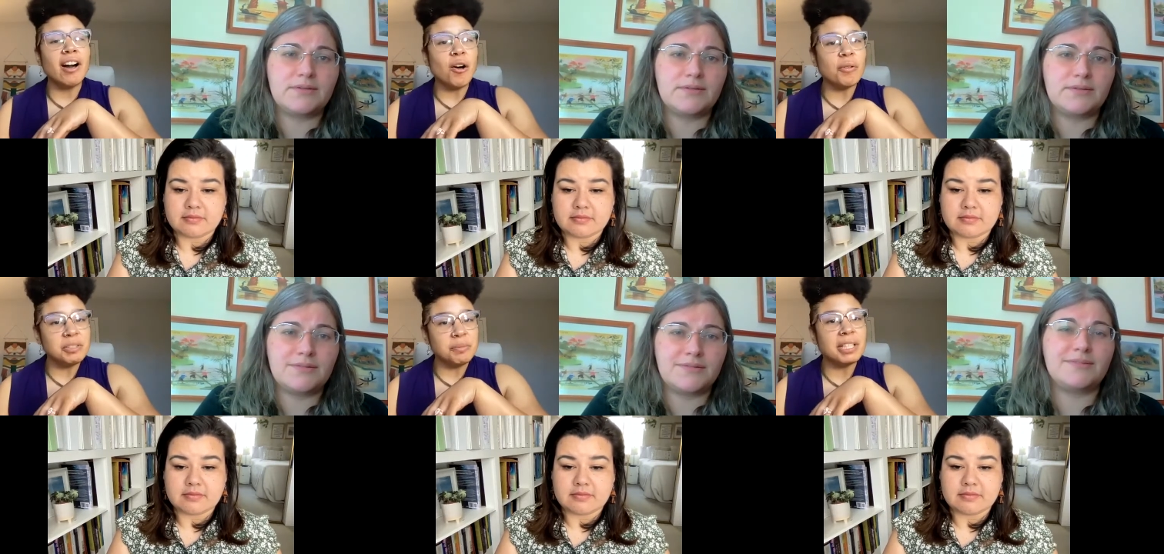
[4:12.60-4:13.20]

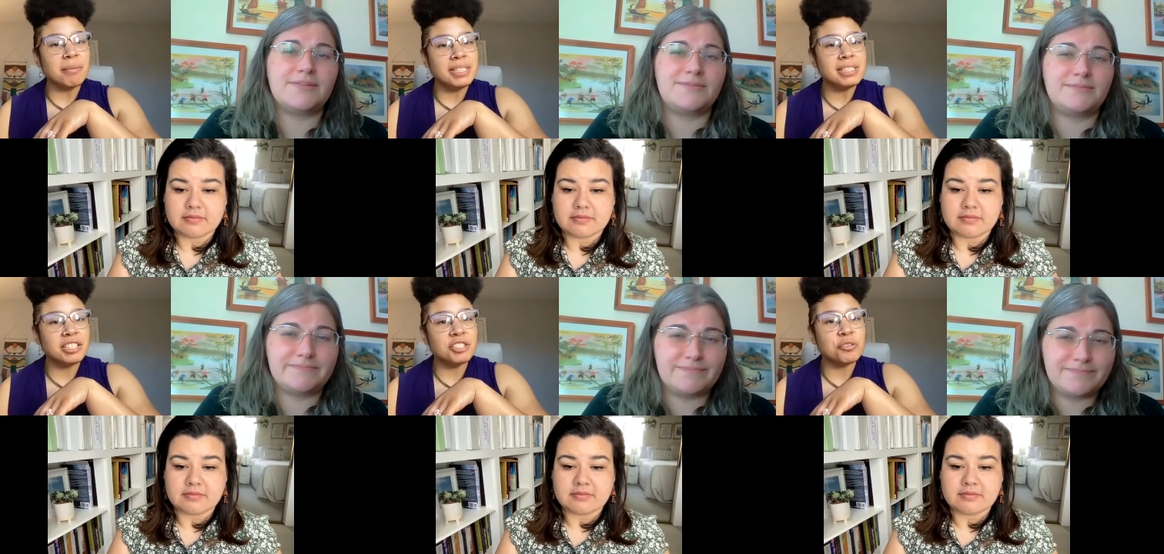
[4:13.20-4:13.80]
Speaker 1: always being
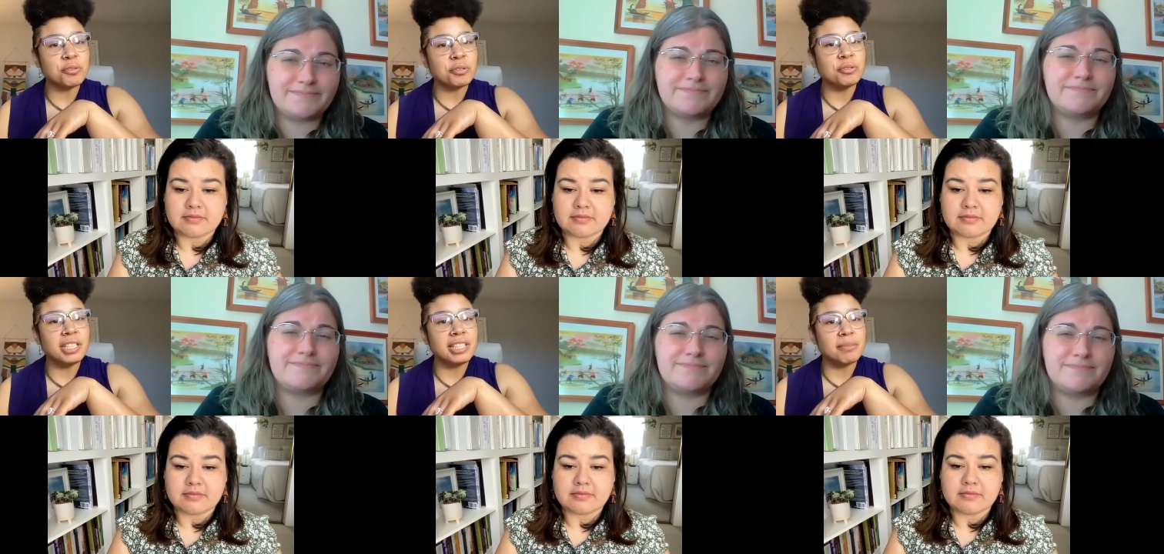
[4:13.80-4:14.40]

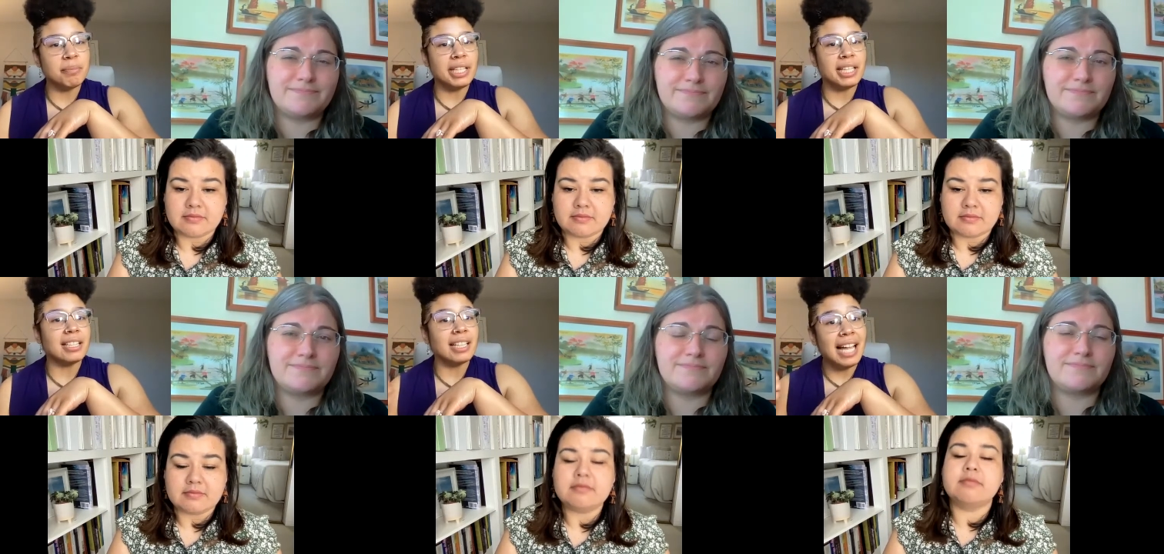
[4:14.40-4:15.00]
misconstrued as
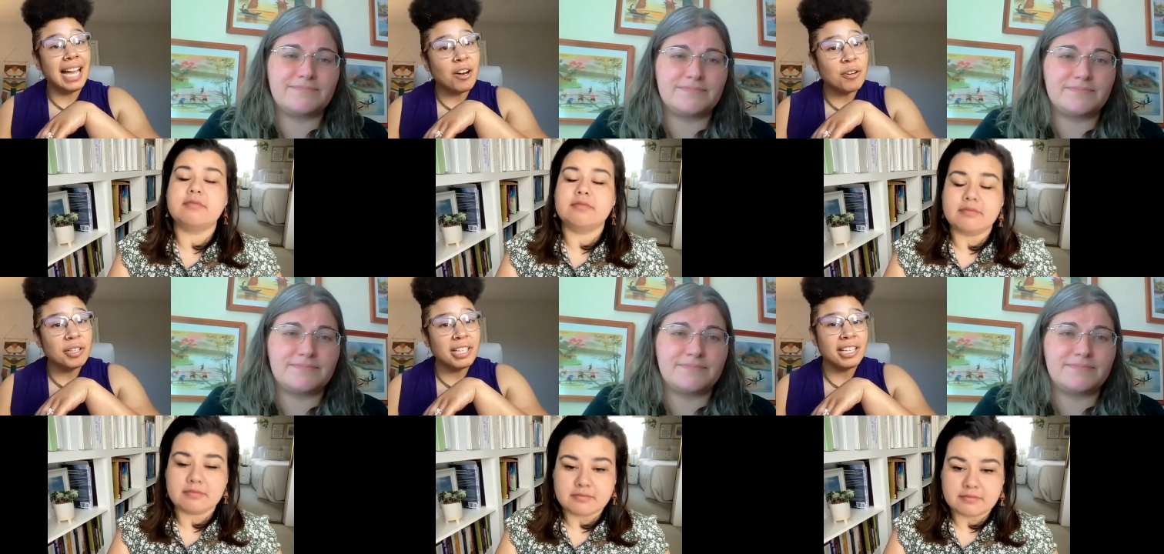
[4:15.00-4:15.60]
being
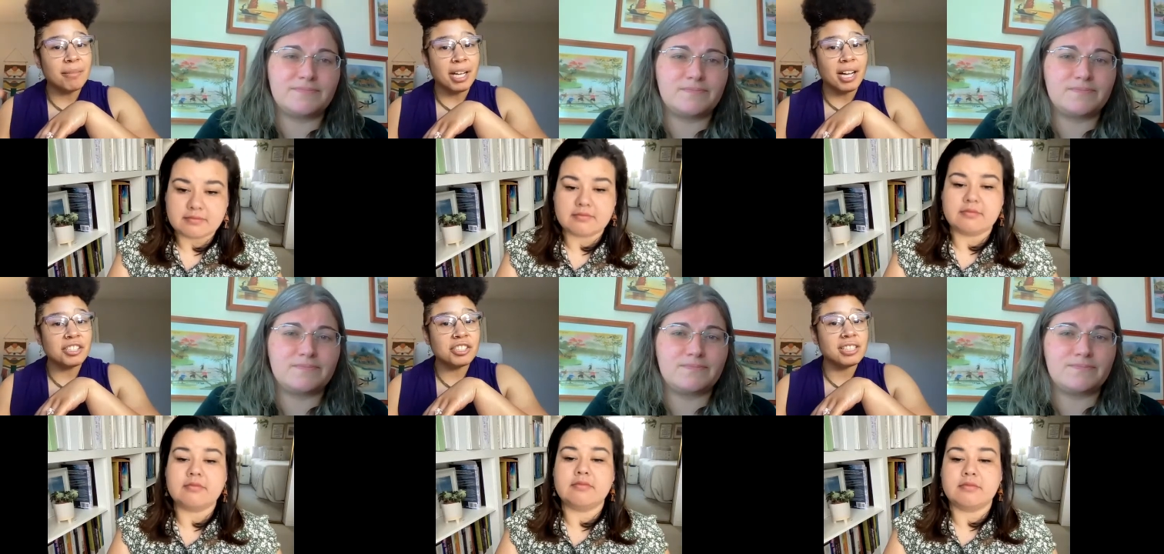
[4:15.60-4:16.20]
loud and
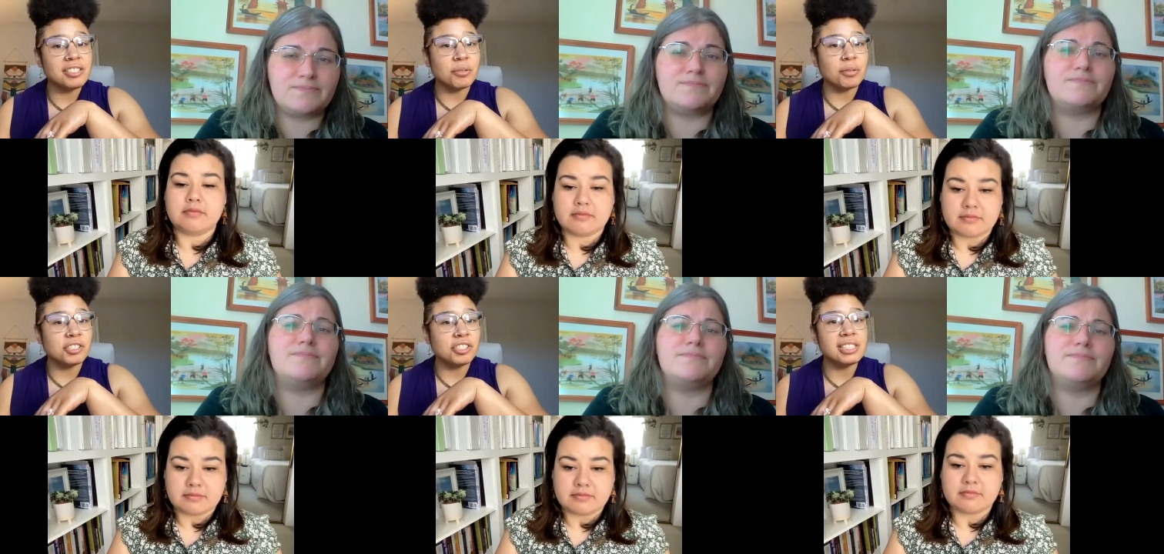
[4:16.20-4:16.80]
obnoxious
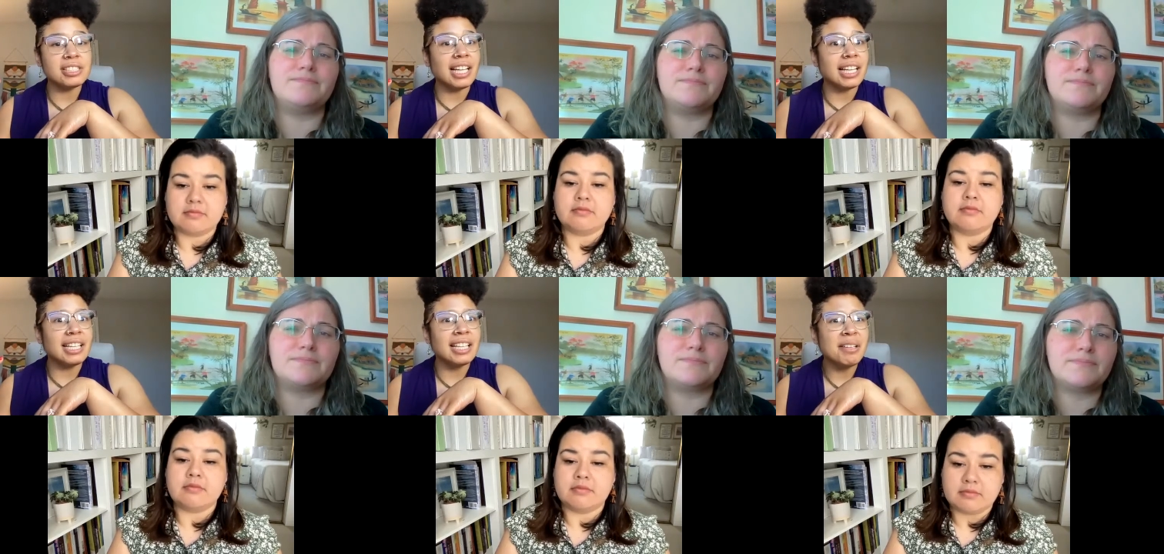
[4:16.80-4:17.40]
or mm-hmm. just
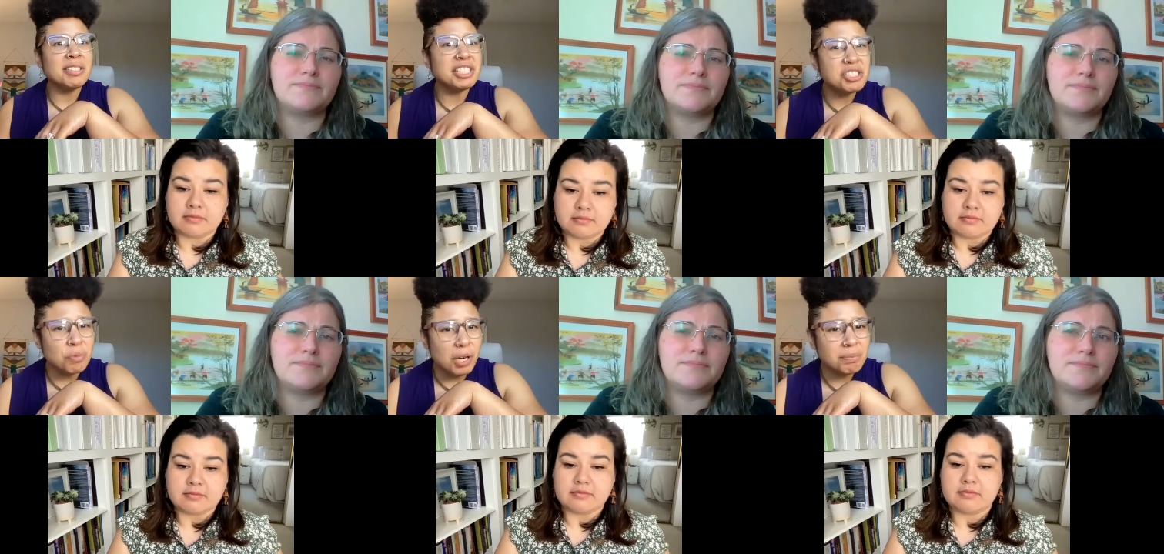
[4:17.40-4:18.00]
like
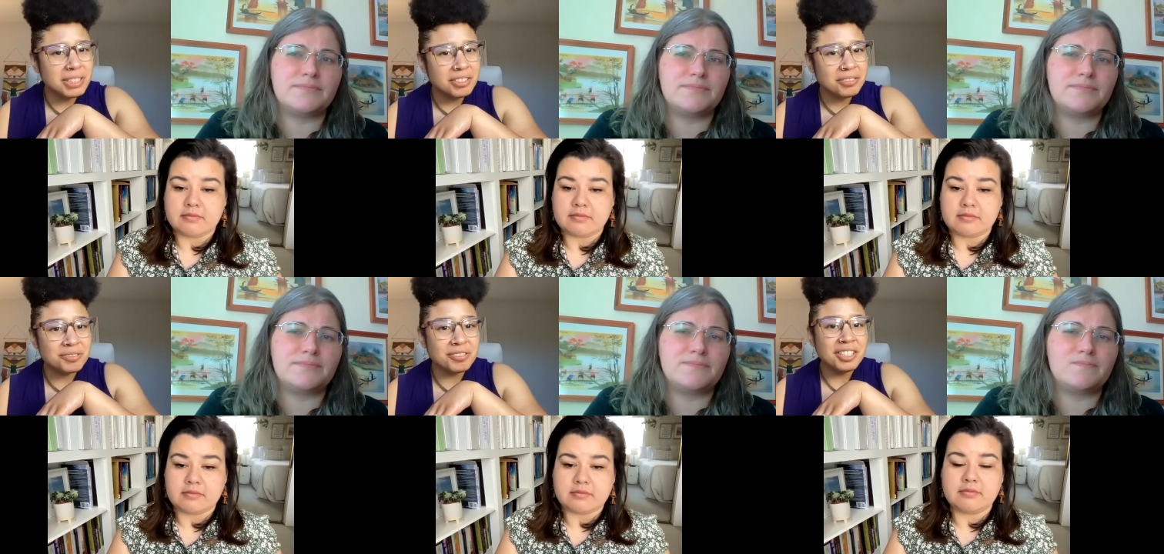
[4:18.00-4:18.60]

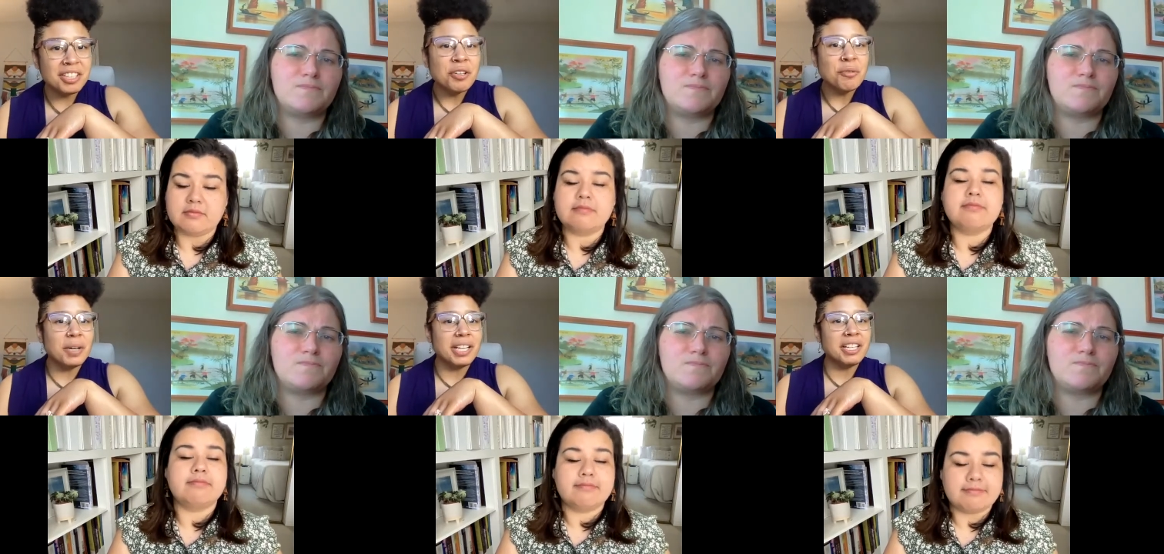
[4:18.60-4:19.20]
disruptive
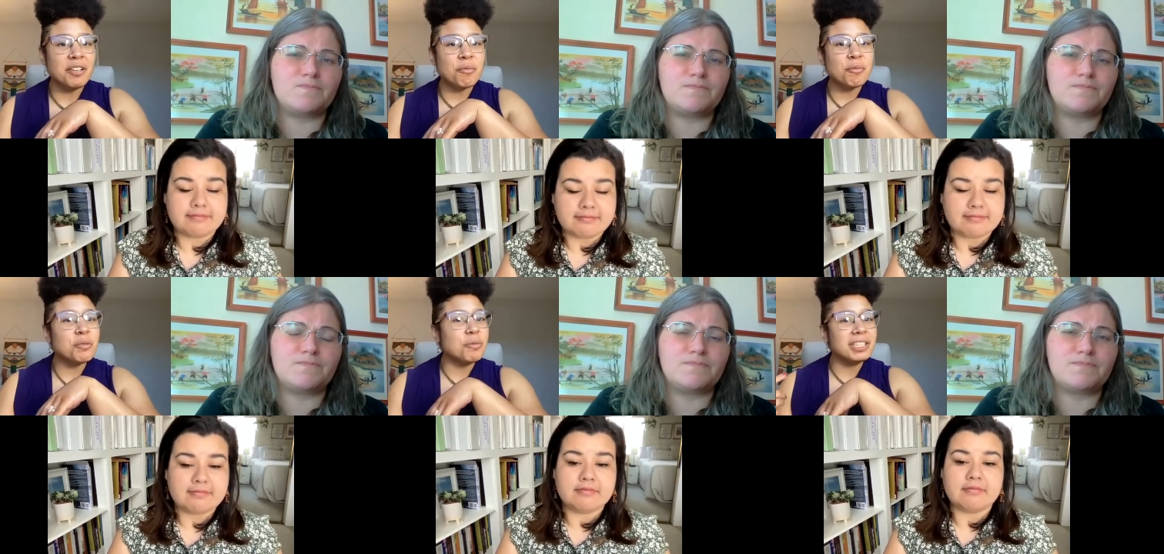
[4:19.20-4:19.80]
when
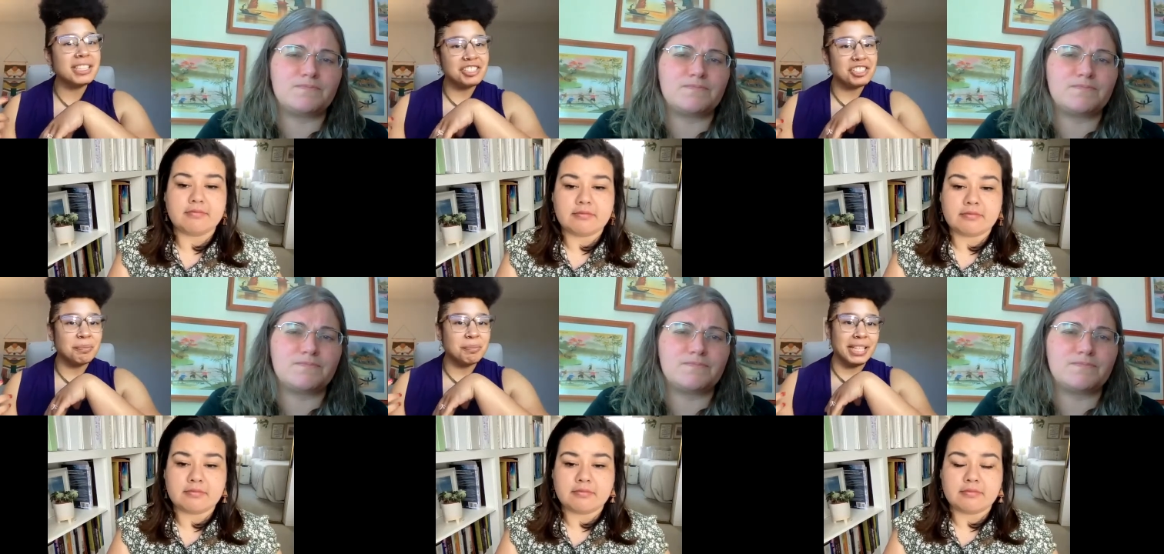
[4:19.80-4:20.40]
we're really
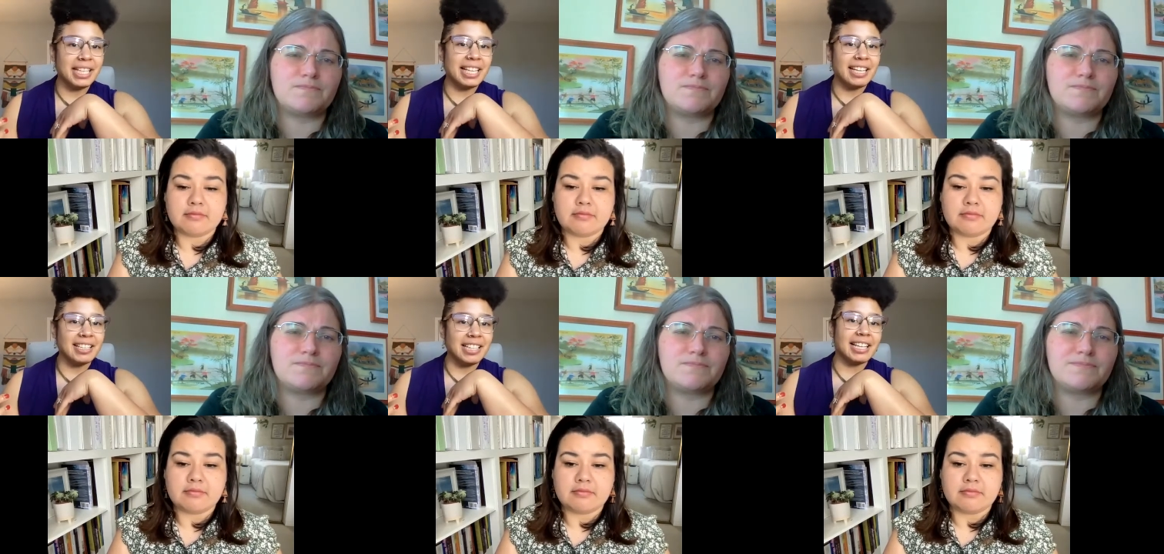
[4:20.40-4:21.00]
just
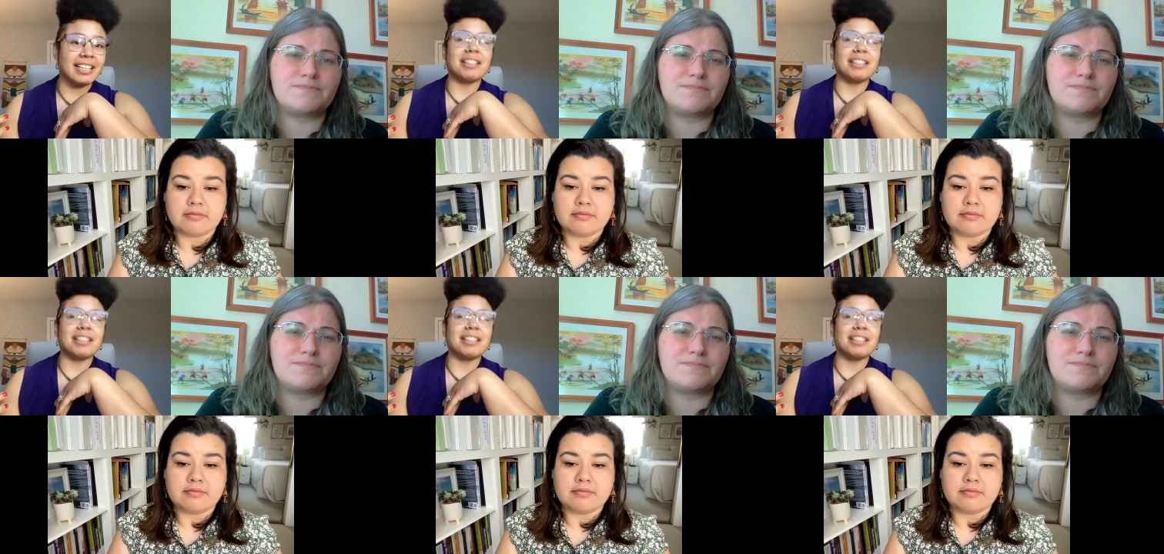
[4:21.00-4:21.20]
being like